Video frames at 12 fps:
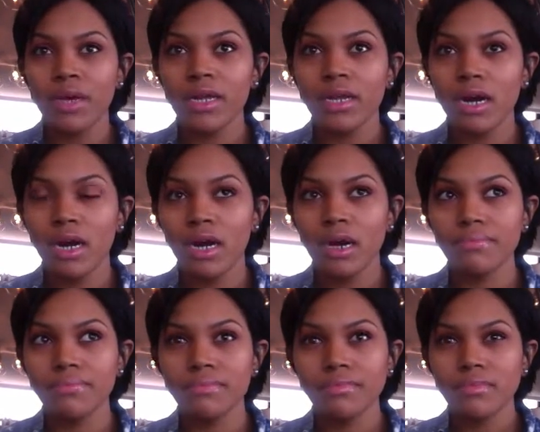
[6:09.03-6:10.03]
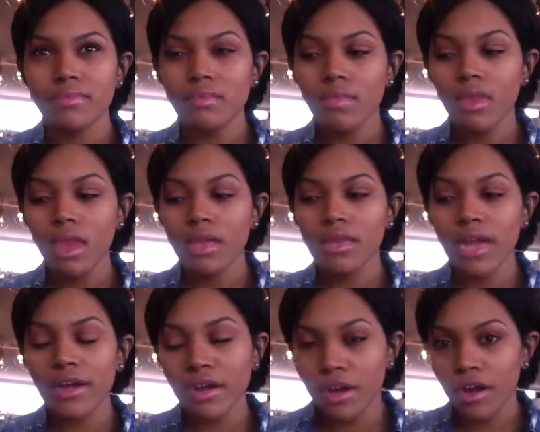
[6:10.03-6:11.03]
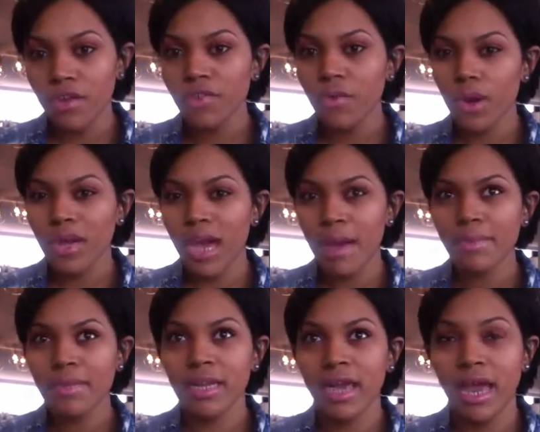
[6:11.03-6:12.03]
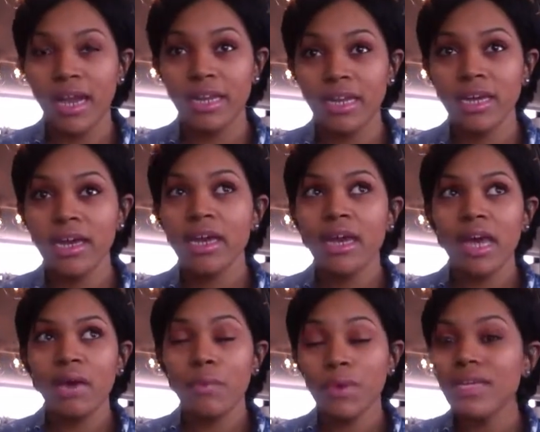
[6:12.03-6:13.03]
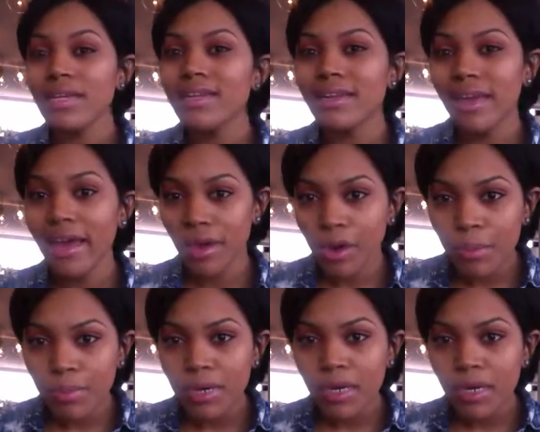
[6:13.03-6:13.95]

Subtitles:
that earthquake happened in Haiti and we needed help